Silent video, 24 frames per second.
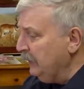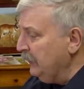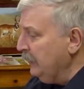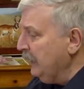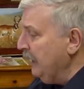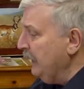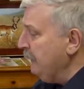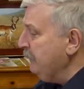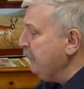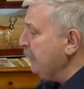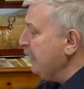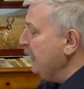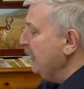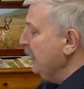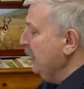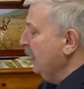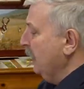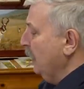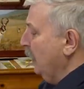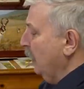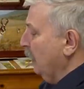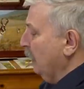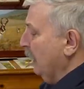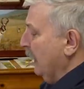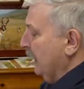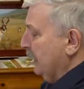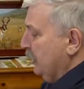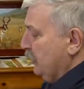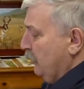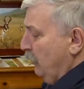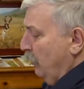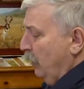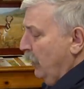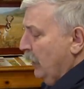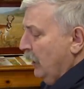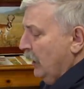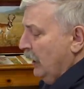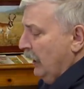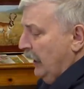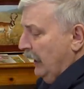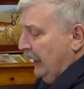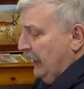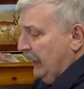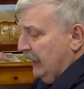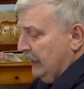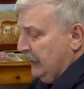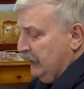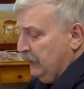okay? All right, so,
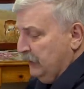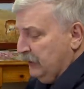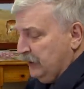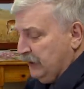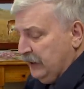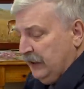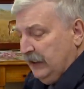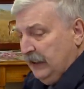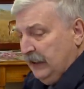and I use